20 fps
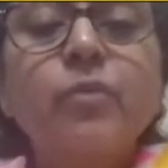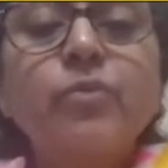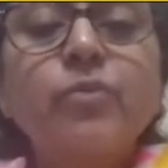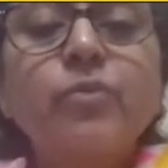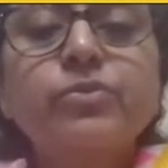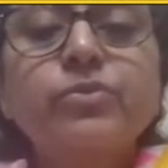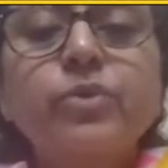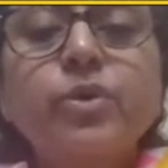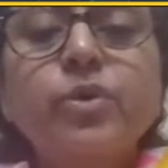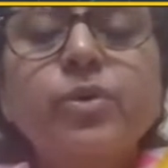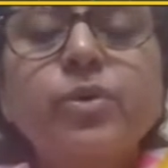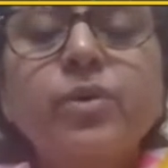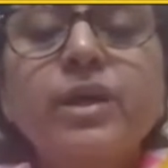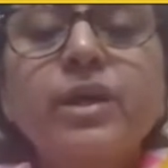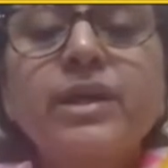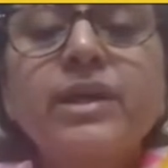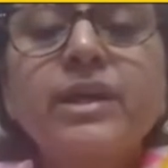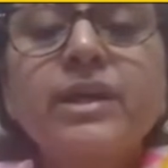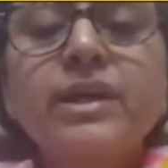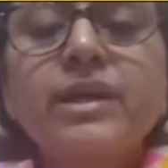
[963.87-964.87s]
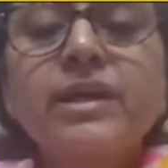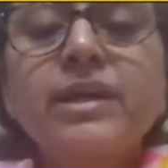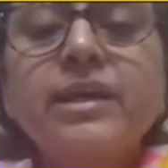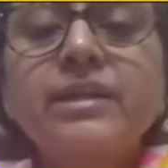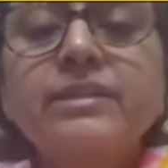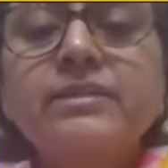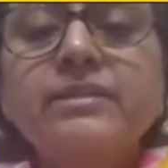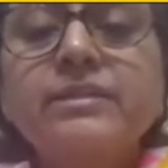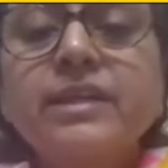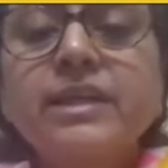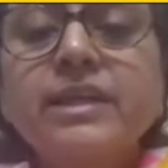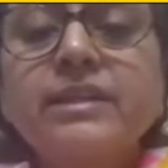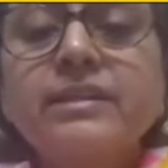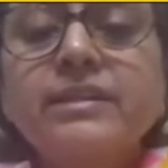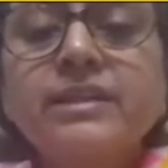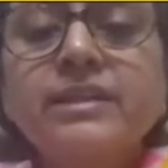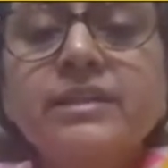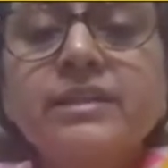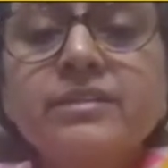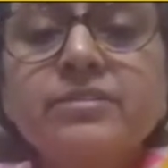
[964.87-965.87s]
So
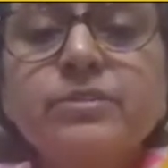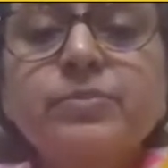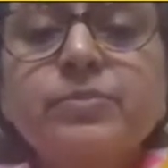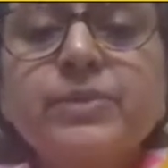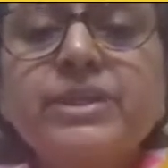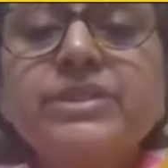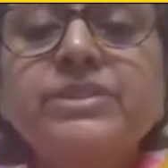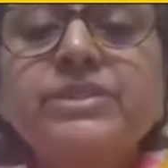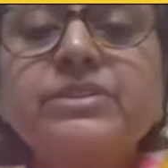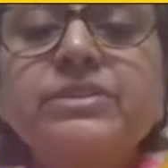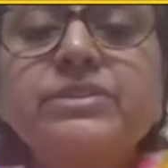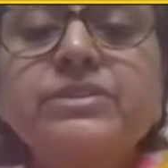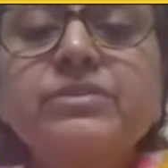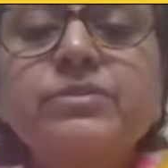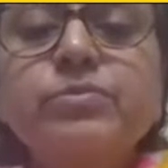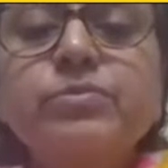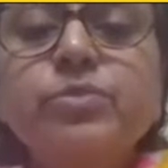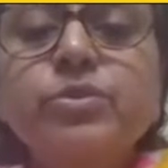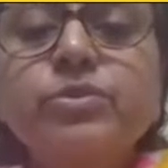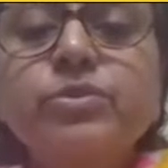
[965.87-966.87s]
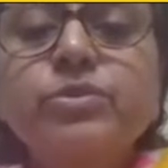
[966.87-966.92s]
in these patients,